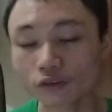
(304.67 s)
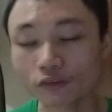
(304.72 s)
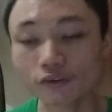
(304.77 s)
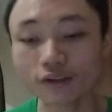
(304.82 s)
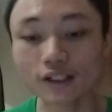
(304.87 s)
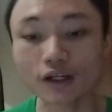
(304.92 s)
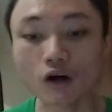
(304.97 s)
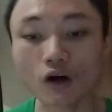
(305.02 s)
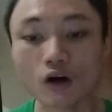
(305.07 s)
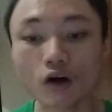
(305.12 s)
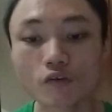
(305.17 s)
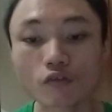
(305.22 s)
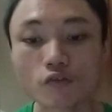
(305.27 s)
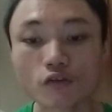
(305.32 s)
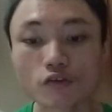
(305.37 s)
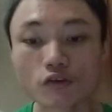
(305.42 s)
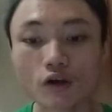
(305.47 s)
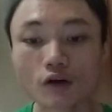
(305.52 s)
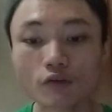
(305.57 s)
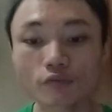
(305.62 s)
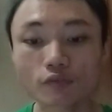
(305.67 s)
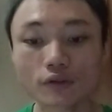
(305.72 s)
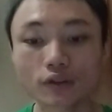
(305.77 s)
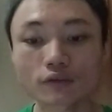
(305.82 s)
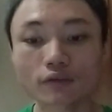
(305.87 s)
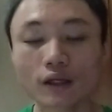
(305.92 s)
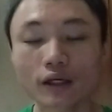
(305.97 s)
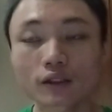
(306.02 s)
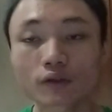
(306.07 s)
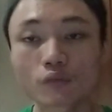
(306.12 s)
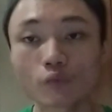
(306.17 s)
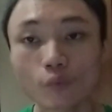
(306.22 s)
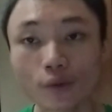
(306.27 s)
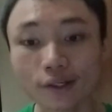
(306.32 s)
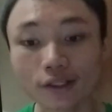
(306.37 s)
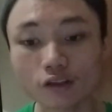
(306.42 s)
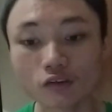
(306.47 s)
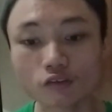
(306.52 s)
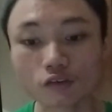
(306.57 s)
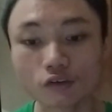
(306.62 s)
degree of something like
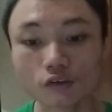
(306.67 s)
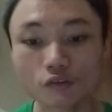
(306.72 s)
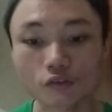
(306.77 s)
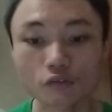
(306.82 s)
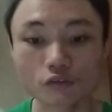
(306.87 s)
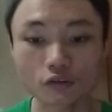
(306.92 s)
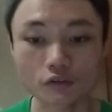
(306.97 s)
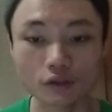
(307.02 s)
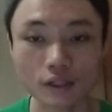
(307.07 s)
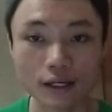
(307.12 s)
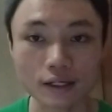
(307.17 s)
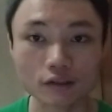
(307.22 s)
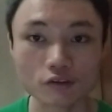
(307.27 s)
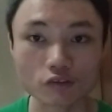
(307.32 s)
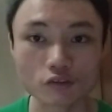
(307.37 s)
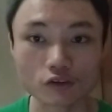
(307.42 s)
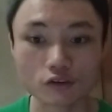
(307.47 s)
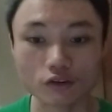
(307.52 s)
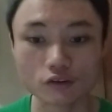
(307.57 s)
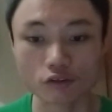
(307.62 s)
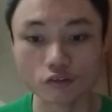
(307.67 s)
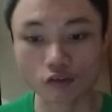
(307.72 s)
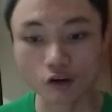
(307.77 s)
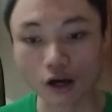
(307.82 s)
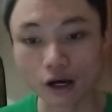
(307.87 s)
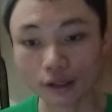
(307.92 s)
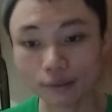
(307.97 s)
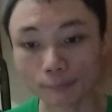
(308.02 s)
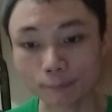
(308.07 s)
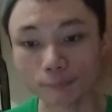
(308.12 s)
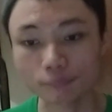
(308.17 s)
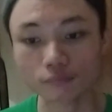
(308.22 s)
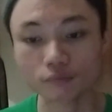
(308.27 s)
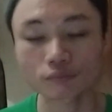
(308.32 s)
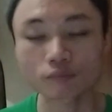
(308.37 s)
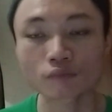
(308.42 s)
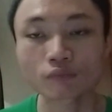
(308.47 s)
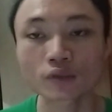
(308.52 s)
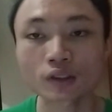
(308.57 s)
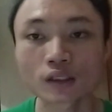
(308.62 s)
weight, length, time.
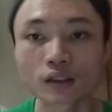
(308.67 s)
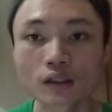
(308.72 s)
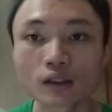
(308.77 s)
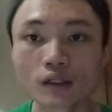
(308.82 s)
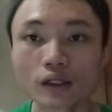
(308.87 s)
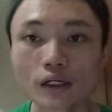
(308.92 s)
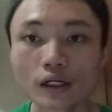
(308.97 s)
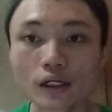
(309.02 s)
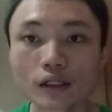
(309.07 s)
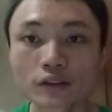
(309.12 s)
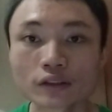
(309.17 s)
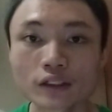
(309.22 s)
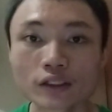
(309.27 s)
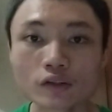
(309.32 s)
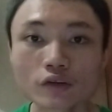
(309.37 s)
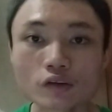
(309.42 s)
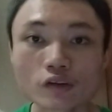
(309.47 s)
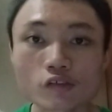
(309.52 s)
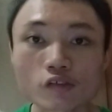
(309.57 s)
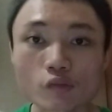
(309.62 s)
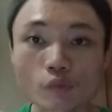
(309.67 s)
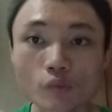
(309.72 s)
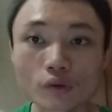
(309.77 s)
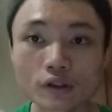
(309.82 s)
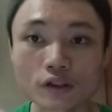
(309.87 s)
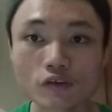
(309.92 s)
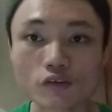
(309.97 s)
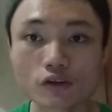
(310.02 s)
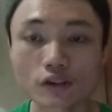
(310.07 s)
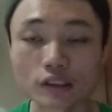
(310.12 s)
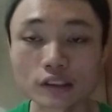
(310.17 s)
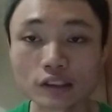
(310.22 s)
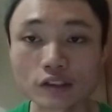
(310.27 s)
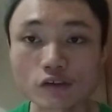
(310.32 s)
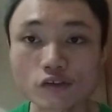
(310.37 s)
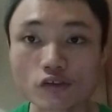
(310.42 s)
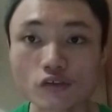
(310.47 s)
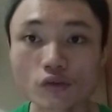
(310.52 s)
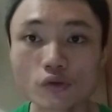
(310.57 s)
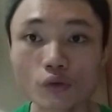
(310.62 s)
The Indonesian word
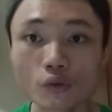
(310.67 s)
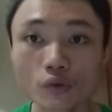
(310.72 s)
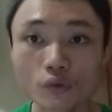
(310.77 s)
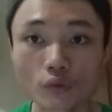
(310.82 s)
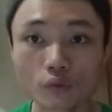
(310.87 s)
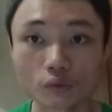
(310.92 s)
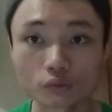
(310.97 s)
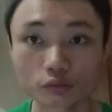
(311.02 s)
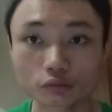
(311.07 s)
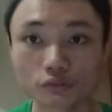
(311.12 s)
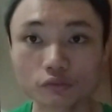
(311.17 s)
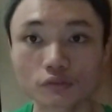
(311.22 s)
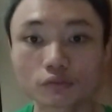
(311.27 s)
is ukur.